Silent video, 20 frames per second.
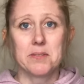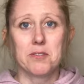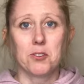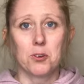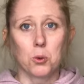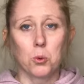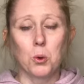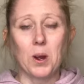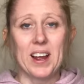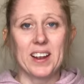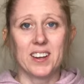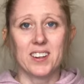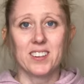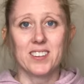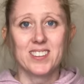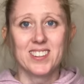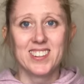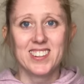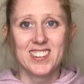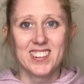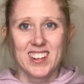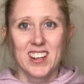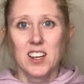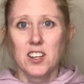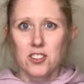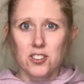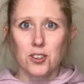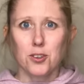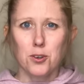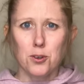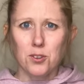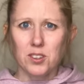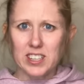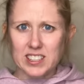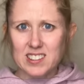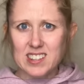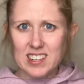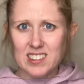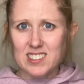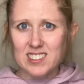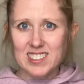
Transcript: for a while. So let's get to